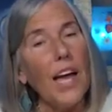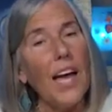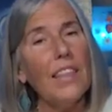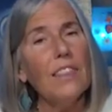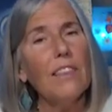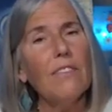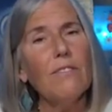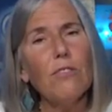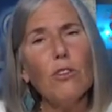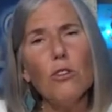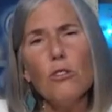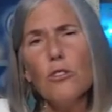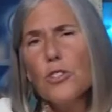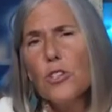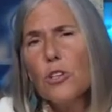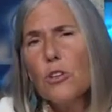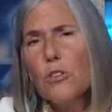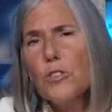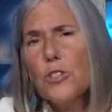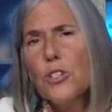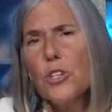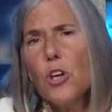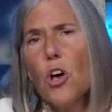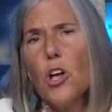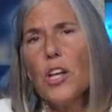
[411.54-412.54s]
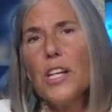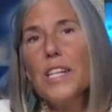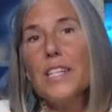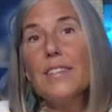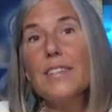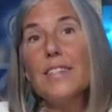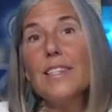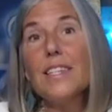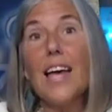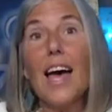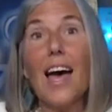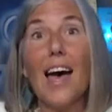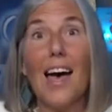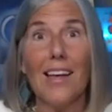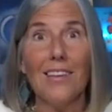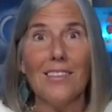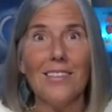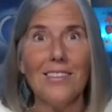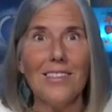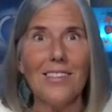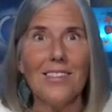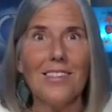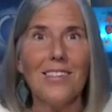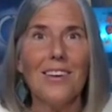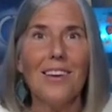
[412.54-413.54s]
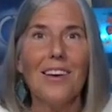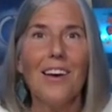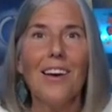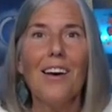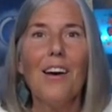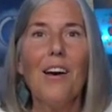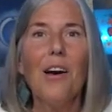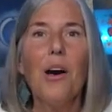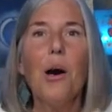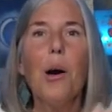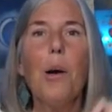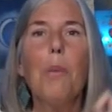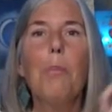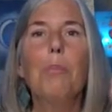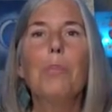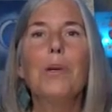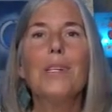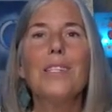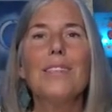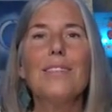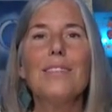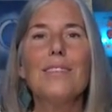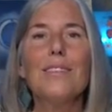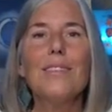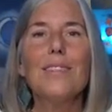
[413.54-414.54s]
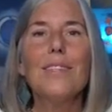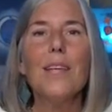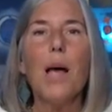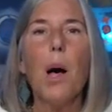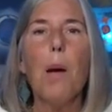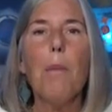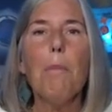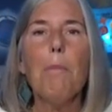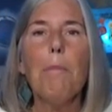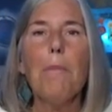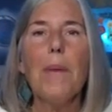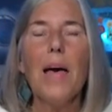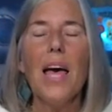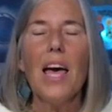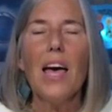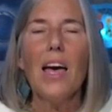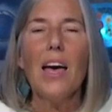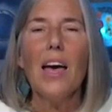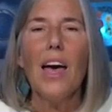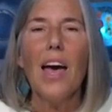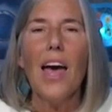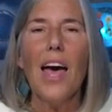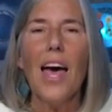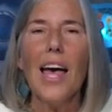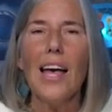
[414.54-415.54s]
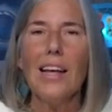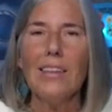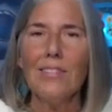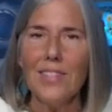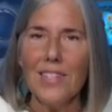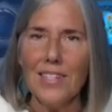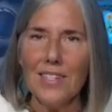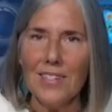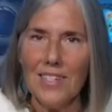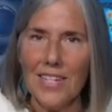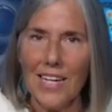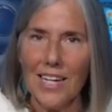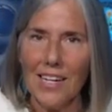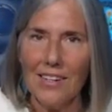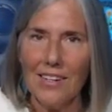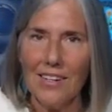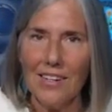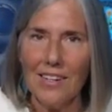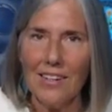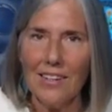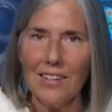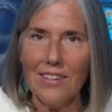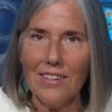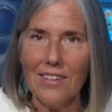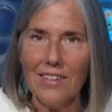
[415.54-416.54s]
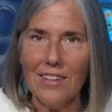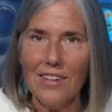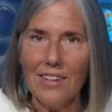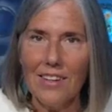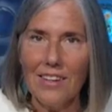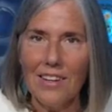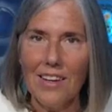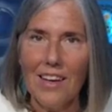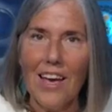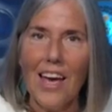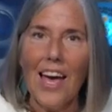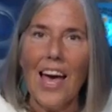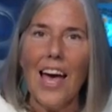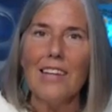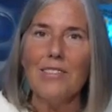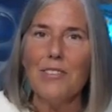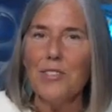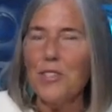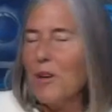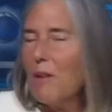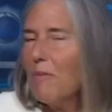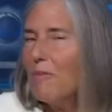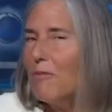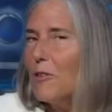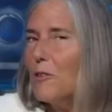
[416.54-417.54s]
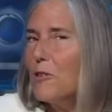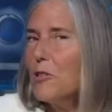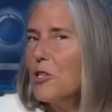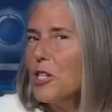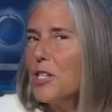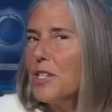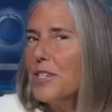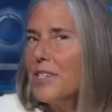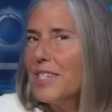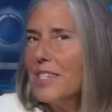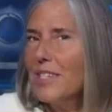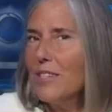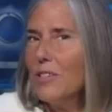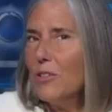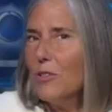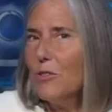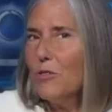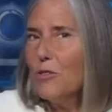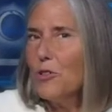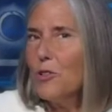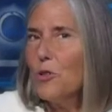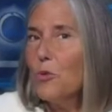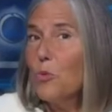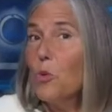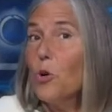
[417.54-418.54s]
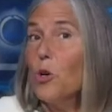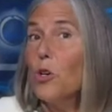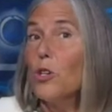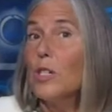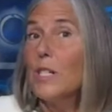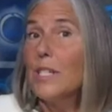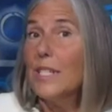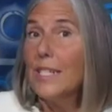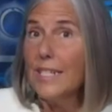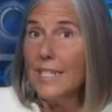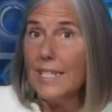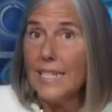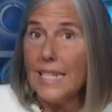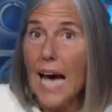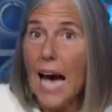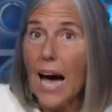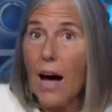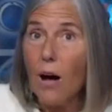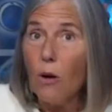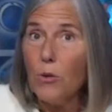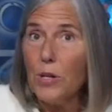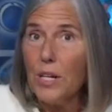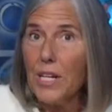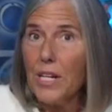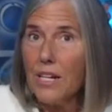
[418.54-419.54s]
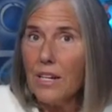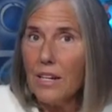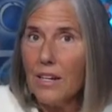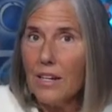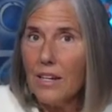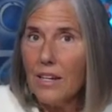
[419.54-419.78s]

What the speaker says: And the verse goes on and says, but some hesitated. And some versions use the word doubted.